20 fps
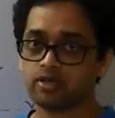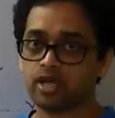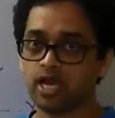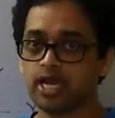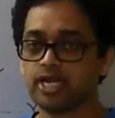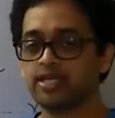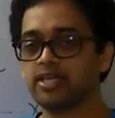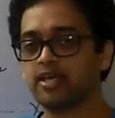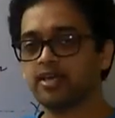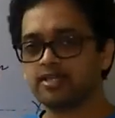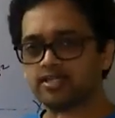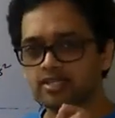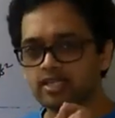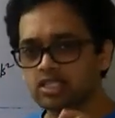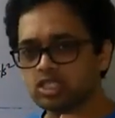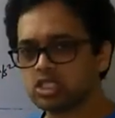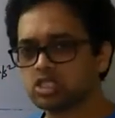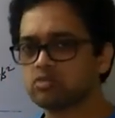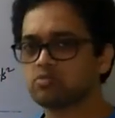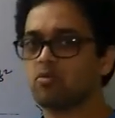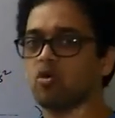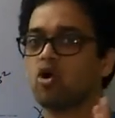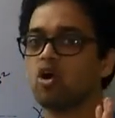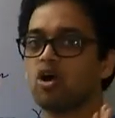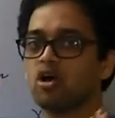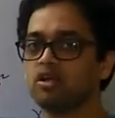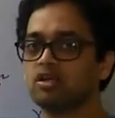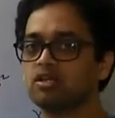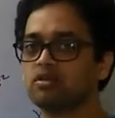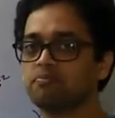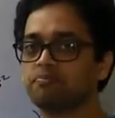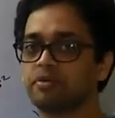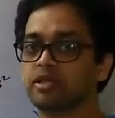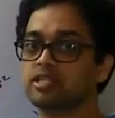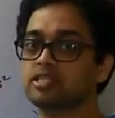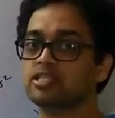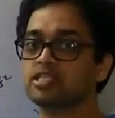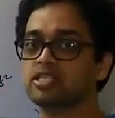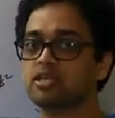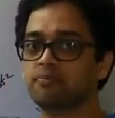And there is a small
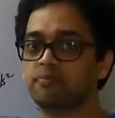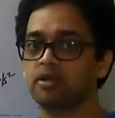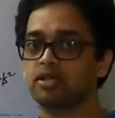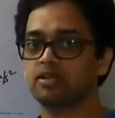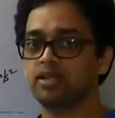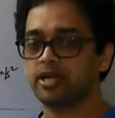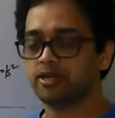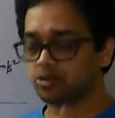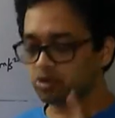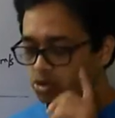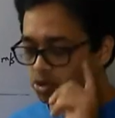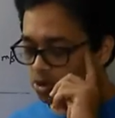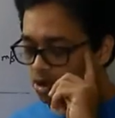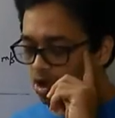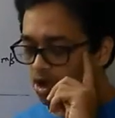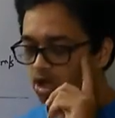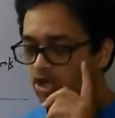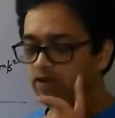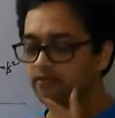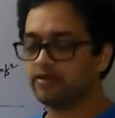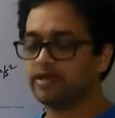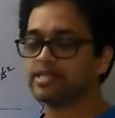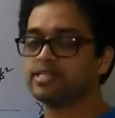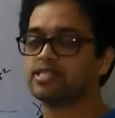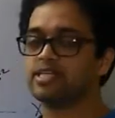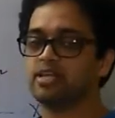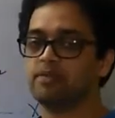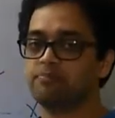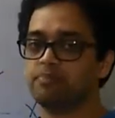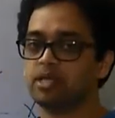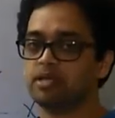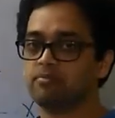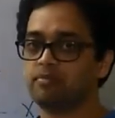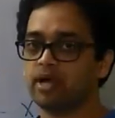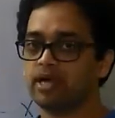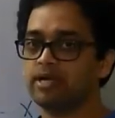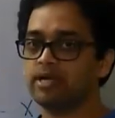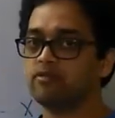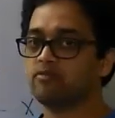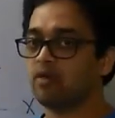principle that you should always keep in
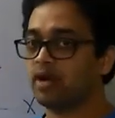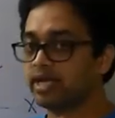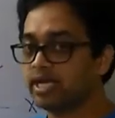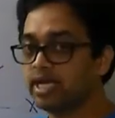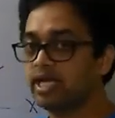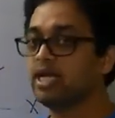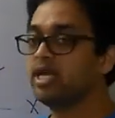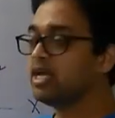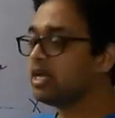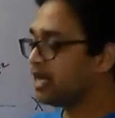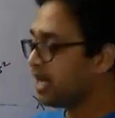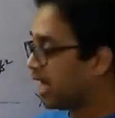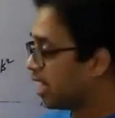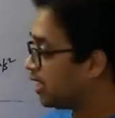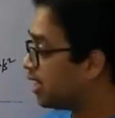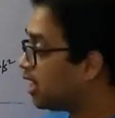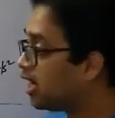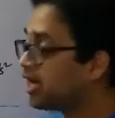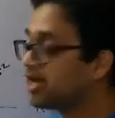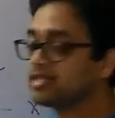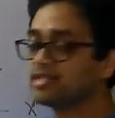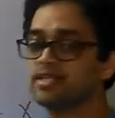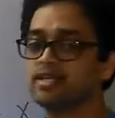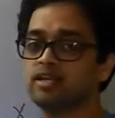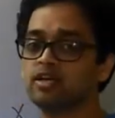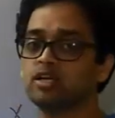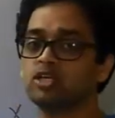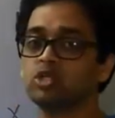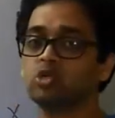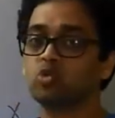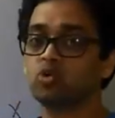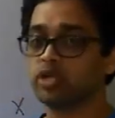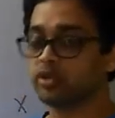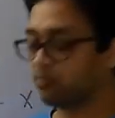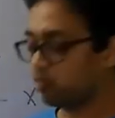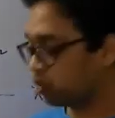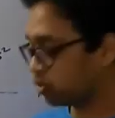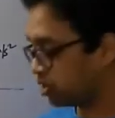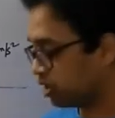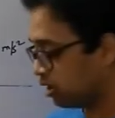mind while analyzing a 2D
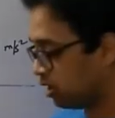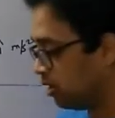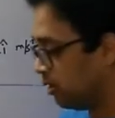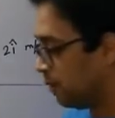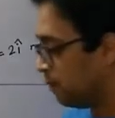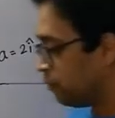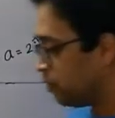motion.